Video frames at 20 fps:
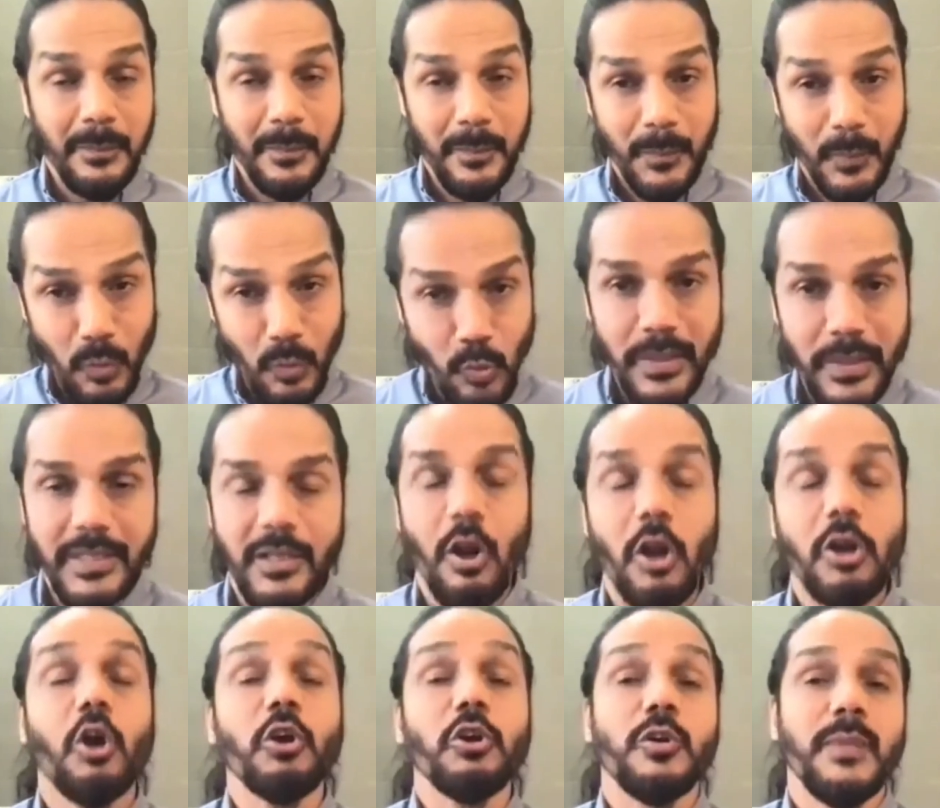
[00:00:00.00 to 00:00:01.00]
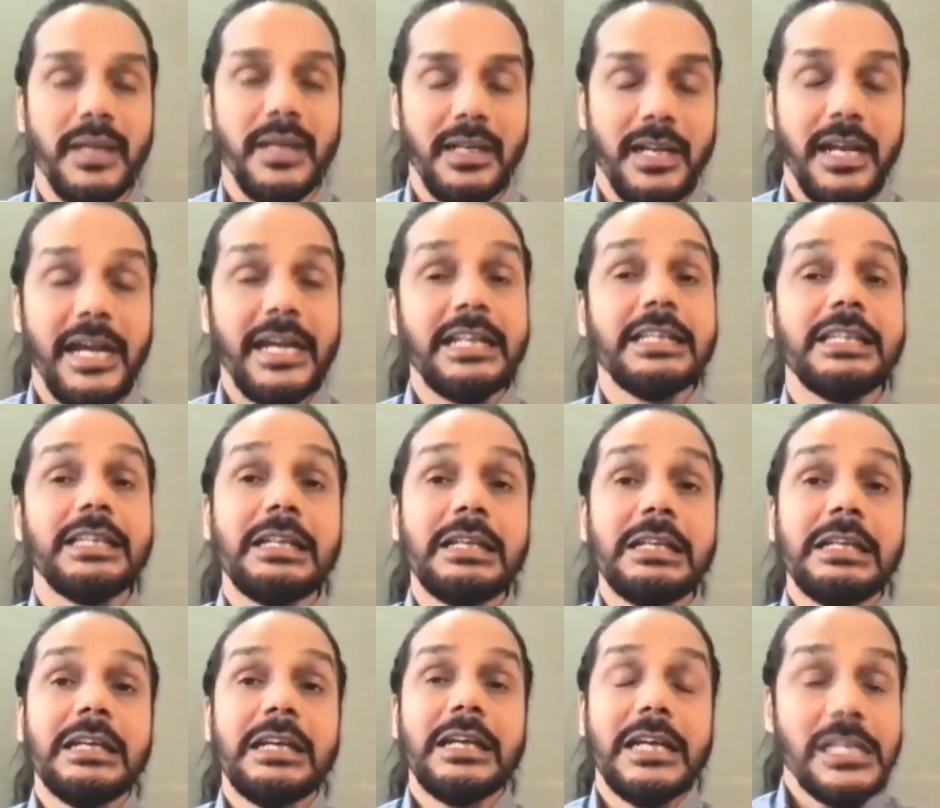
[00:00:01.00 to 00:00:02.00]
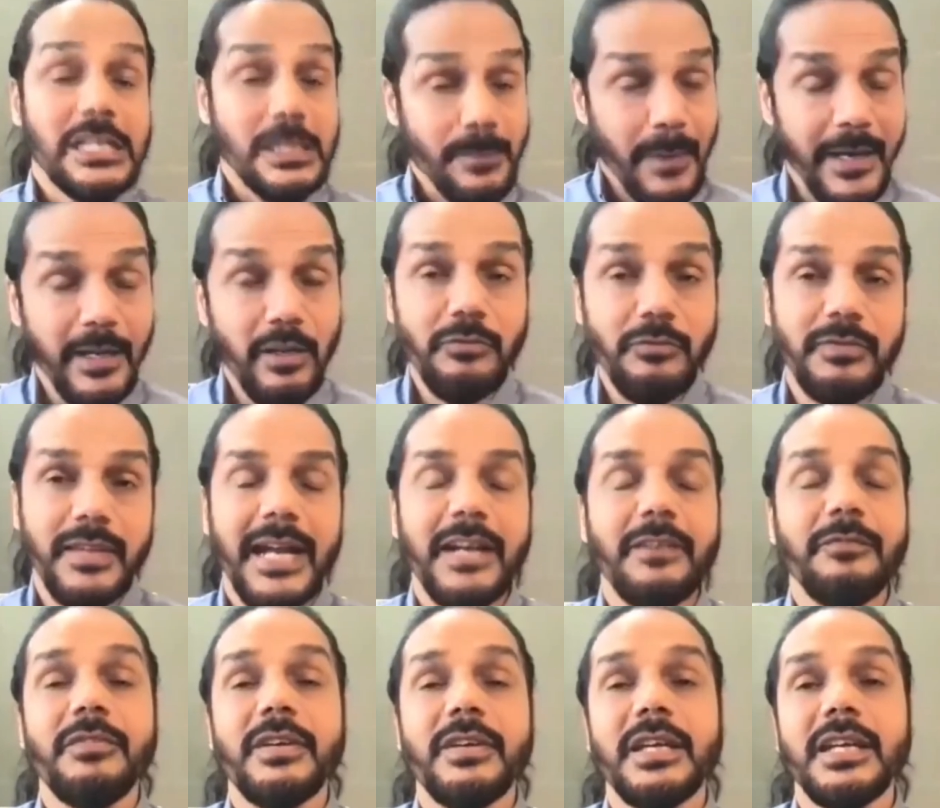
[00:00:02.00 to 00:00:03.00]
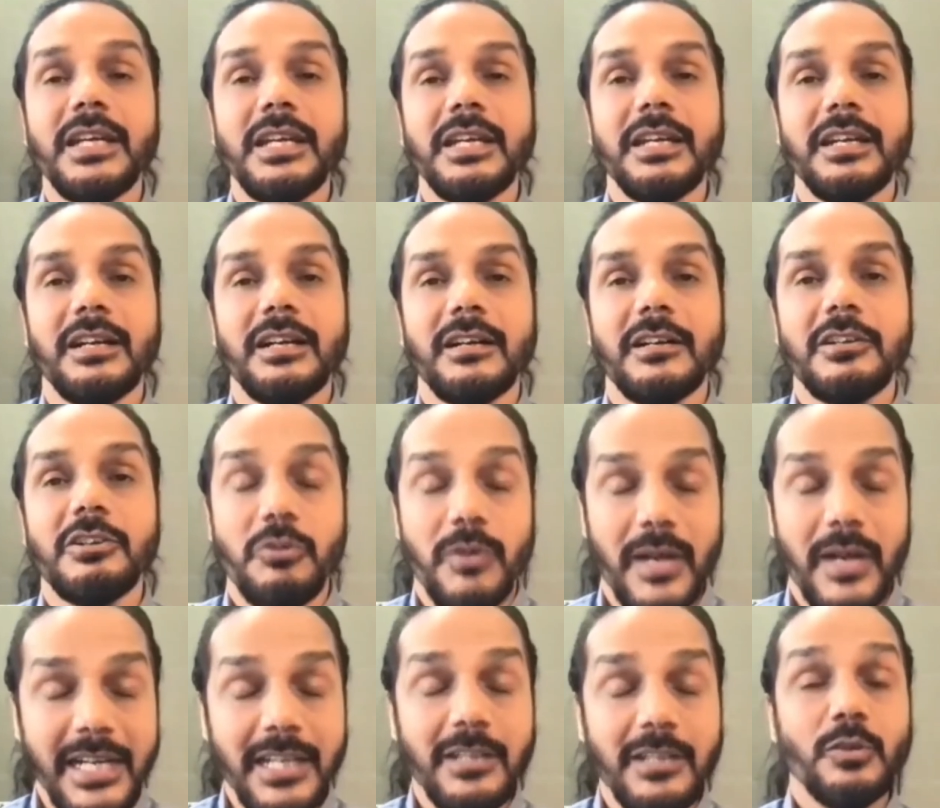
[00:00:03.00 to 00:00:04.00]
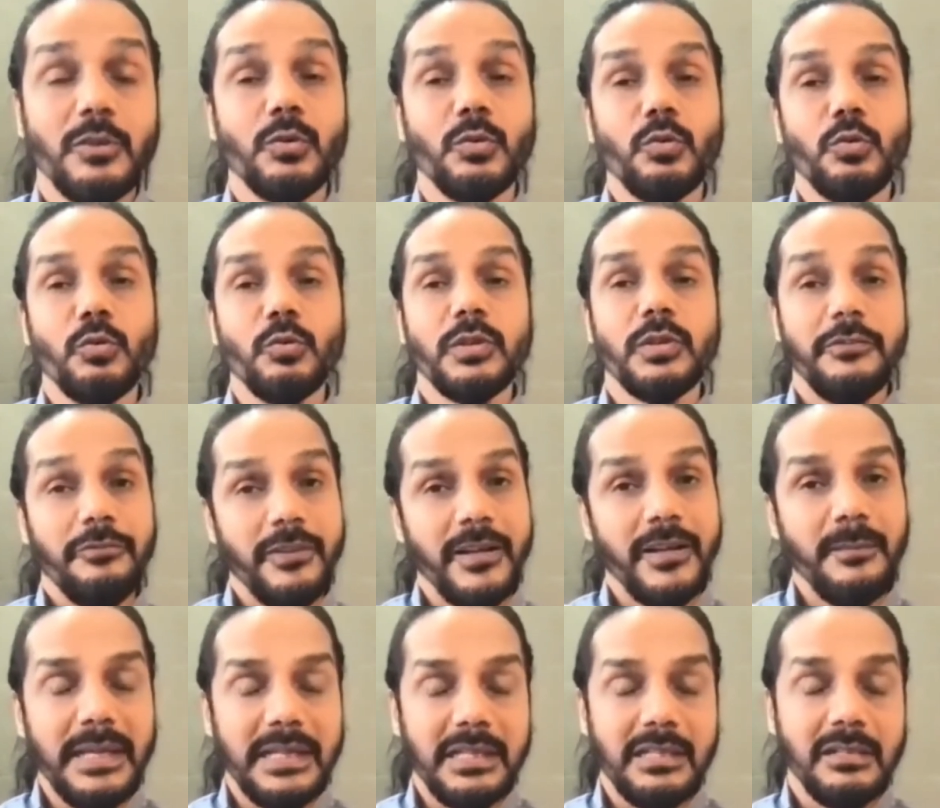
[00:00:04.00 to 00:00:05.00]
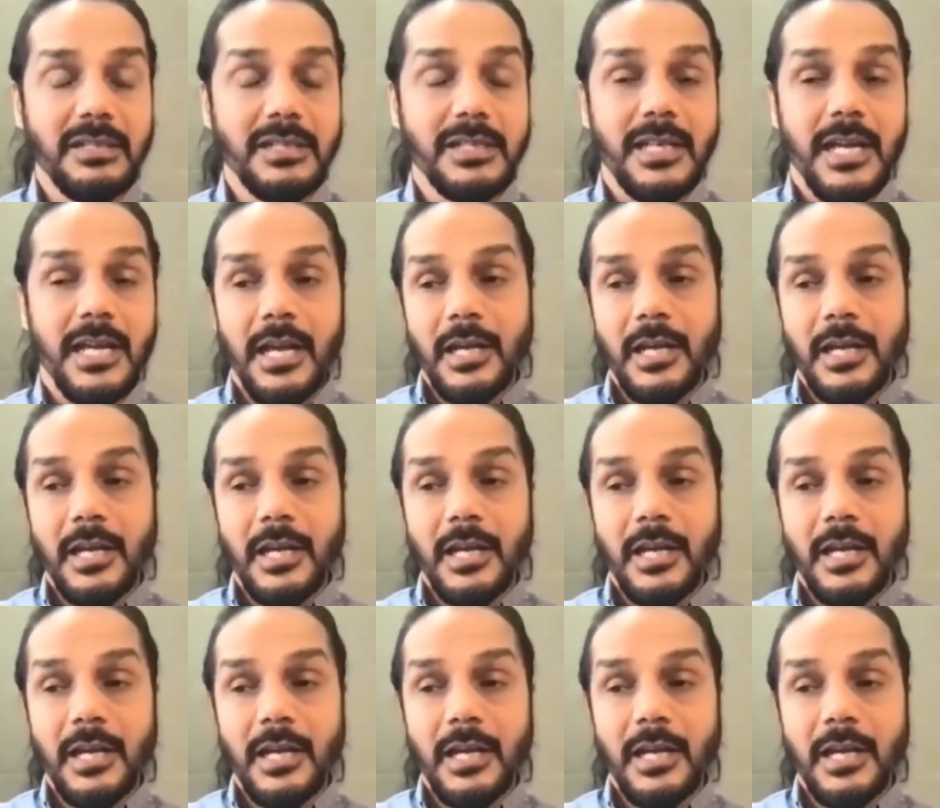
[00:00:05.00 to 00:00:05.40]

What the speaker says: prove it or document. In in spite of that, we tried through different methods.